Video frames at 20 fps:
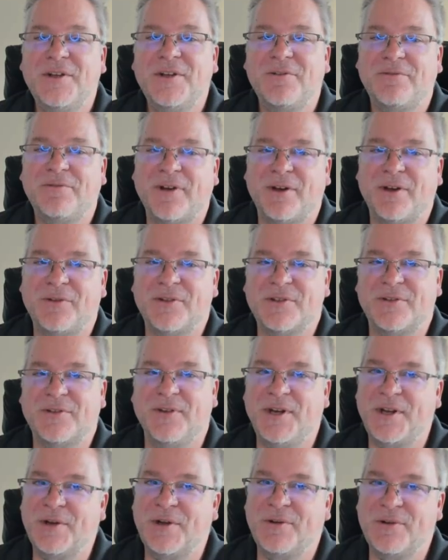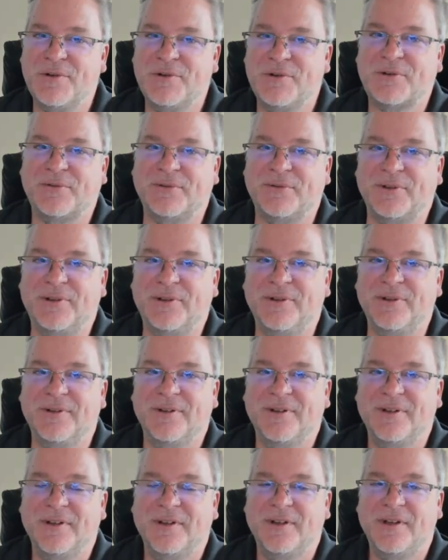you found this video useful.
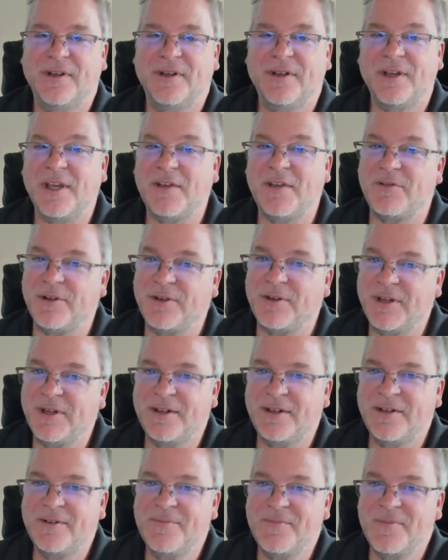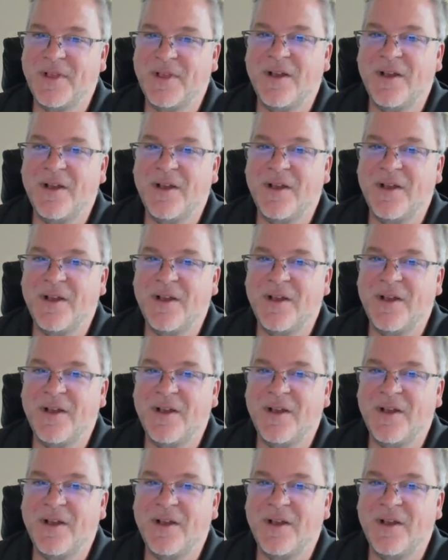If you did,